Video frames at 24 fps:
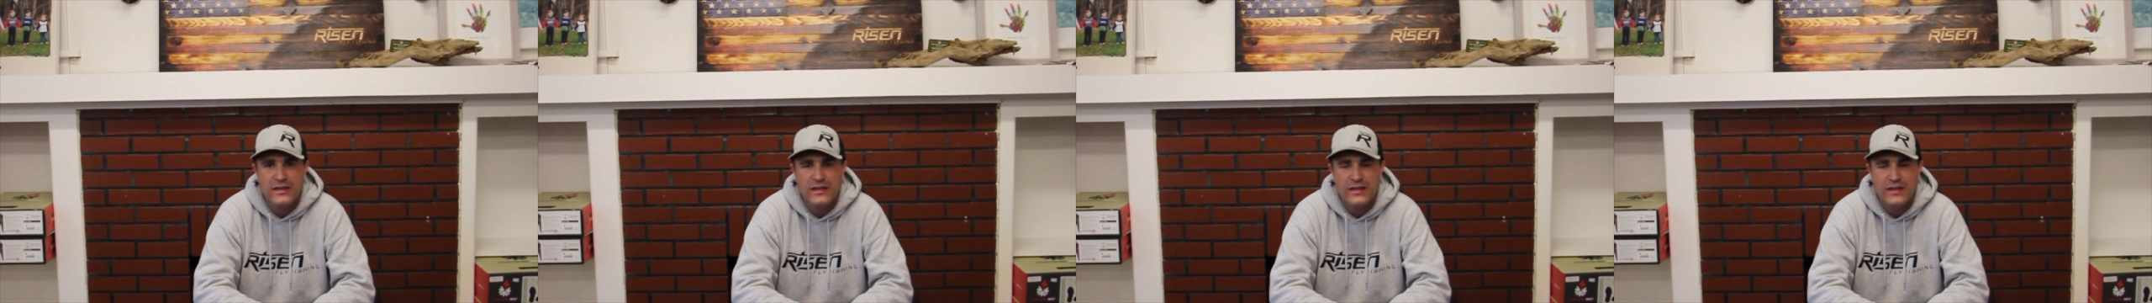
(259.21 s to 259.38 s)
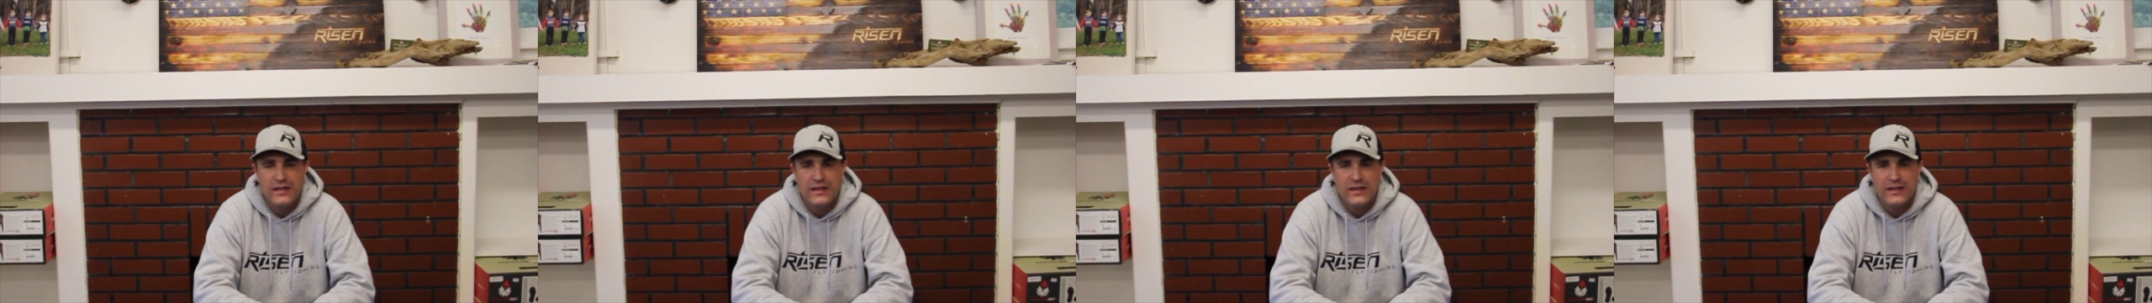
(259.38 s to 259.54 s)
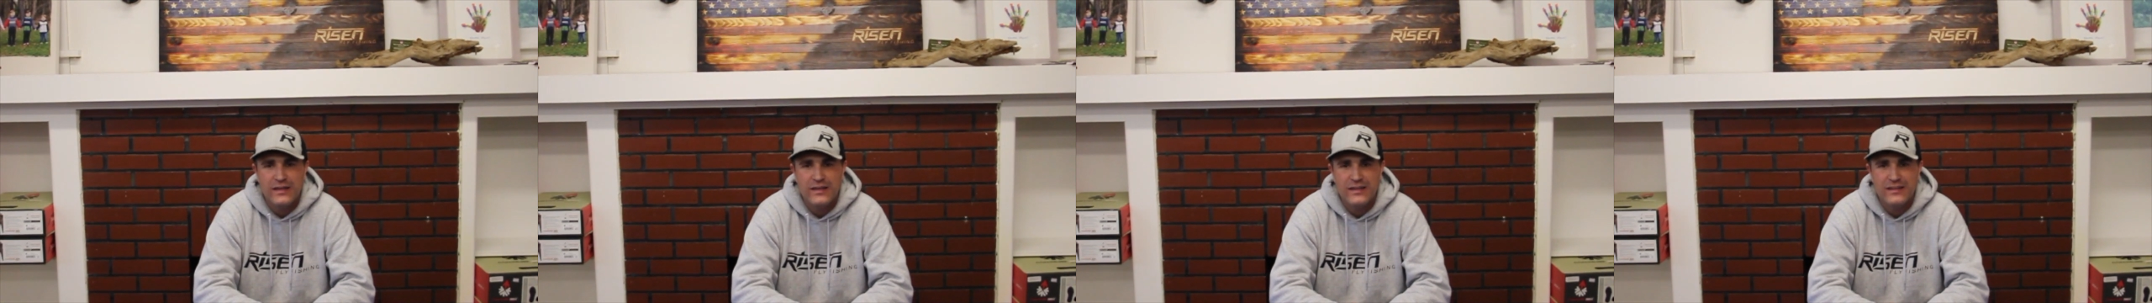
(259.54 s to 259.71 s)

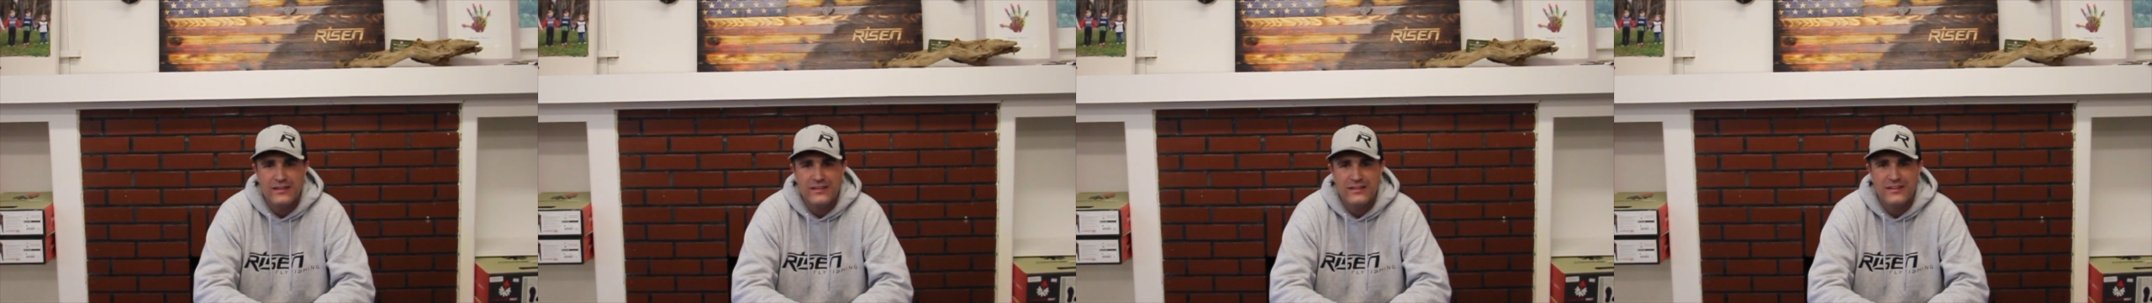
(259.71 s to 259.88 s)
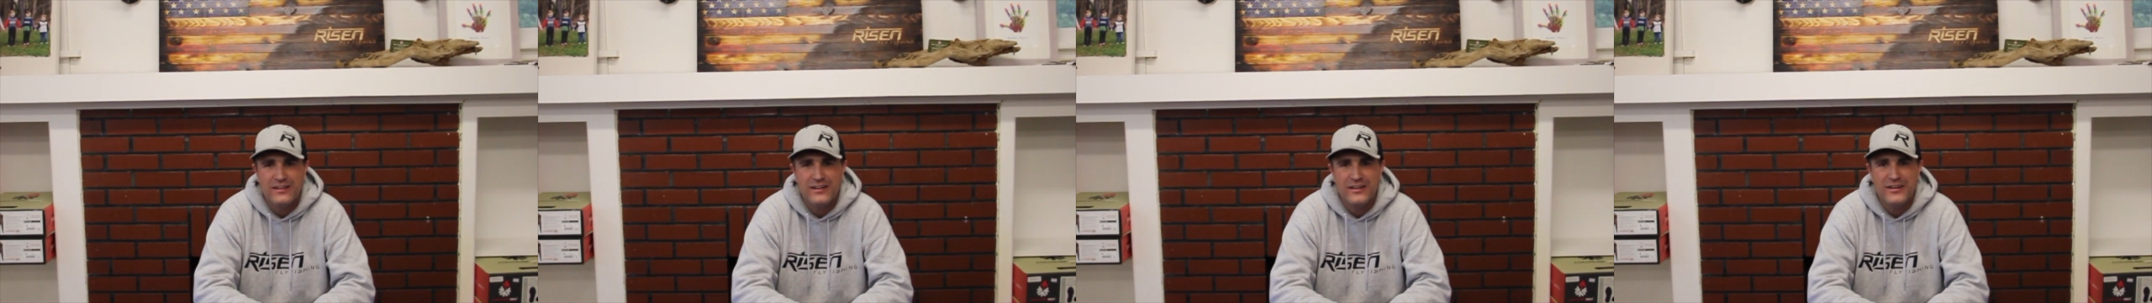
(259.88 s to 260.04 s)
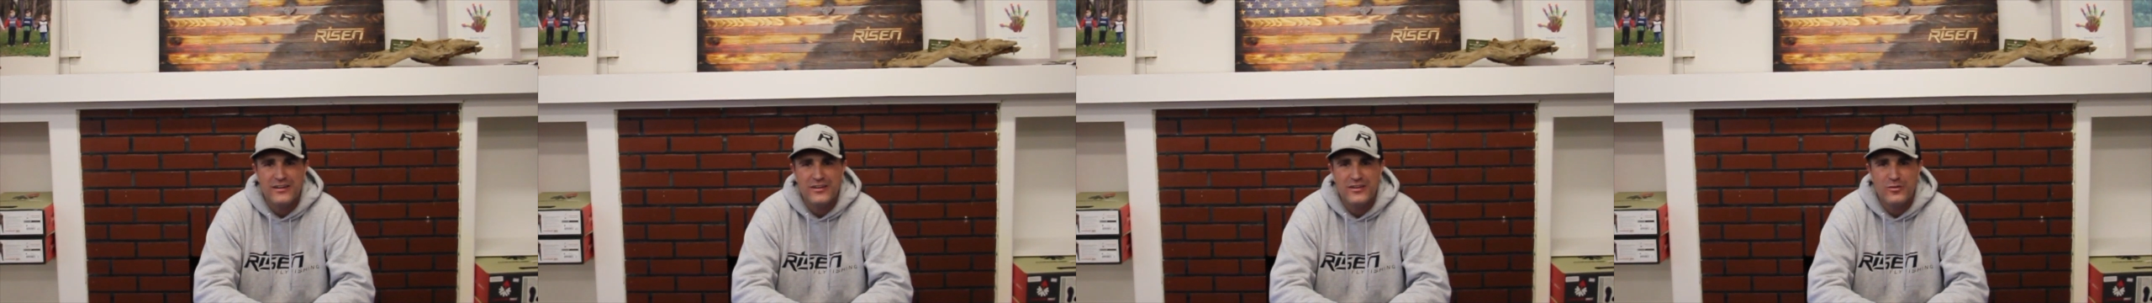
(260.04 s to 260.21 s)
and
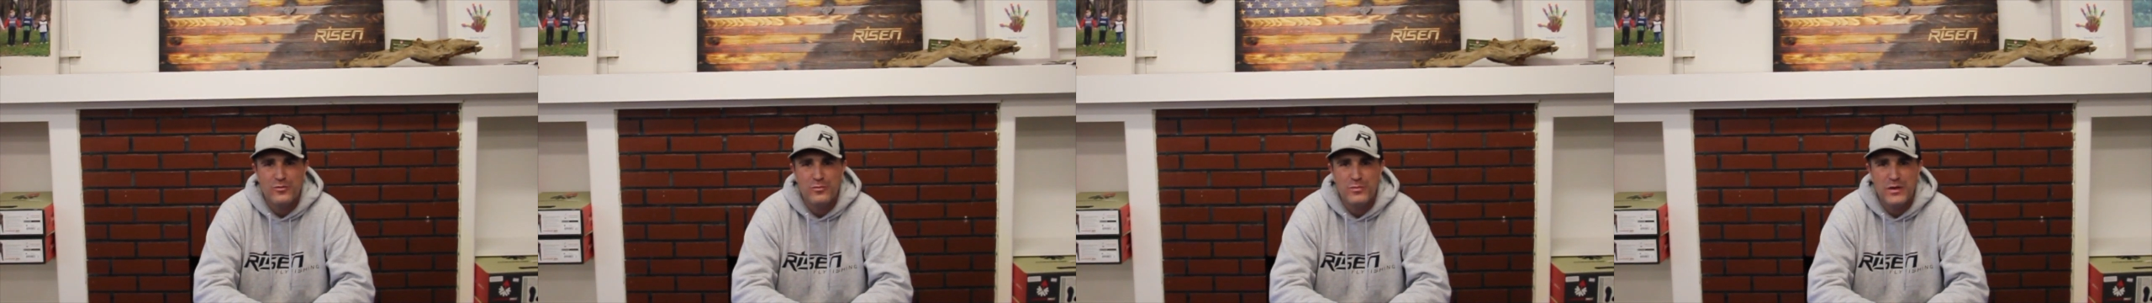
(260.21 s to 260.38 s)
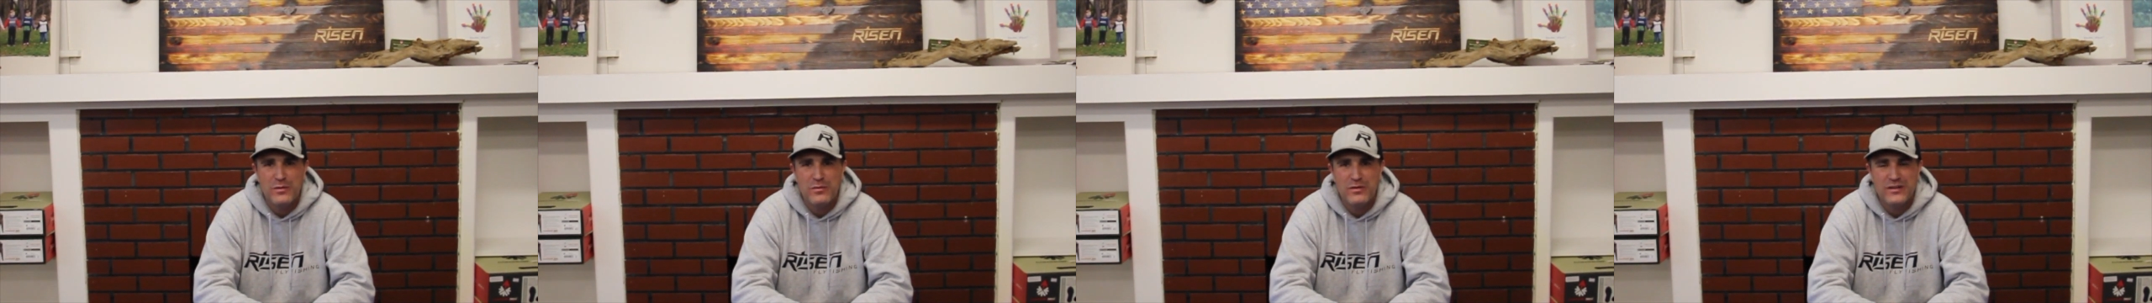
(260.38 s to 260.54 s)
you'll be